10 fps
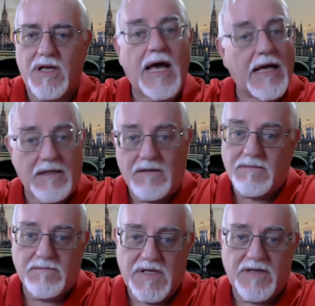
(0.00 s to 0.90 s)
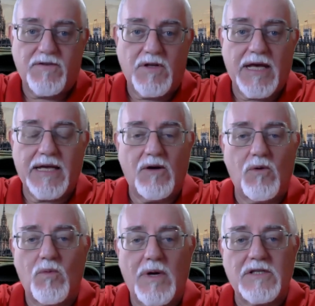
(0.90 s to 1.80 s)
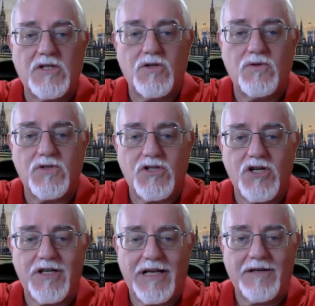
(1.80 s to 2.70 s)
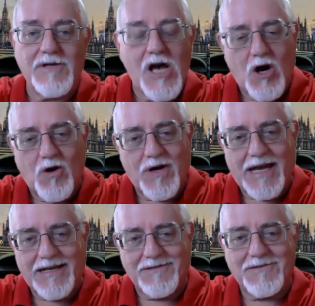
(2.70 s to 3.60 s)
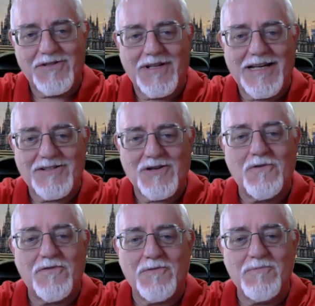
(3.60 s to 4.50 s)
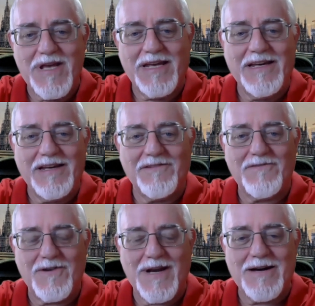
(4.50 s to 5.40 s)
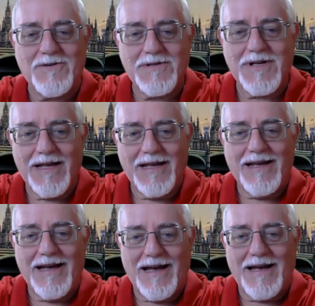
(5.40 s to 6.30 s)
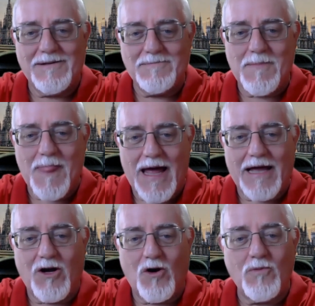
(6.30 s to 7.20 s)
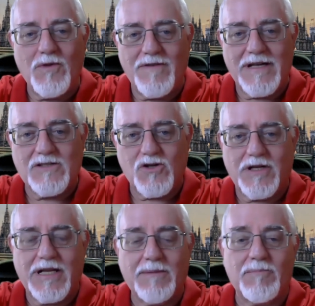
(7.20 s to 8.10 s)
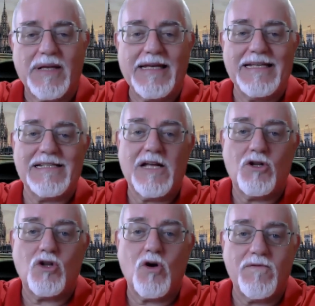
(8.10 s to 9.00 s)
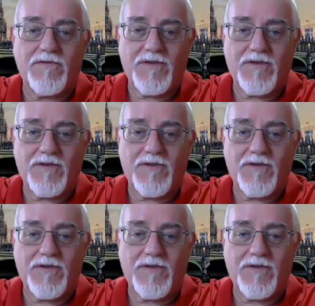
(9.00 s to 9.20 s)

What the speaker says: and if you like, when to use journey. Okay, so that's all from me for now. I hope you've enjoyed it. Please don't